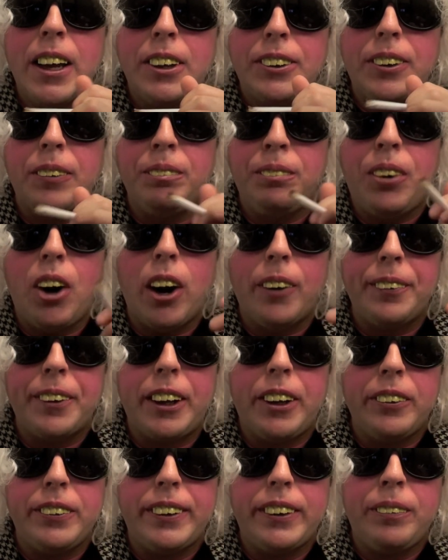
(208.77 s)
some
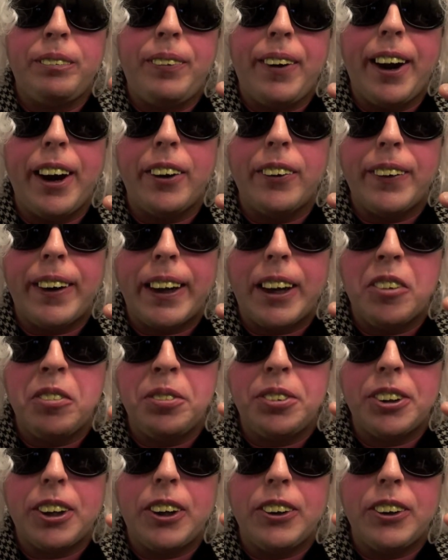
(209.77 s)
barbecued spare ribs,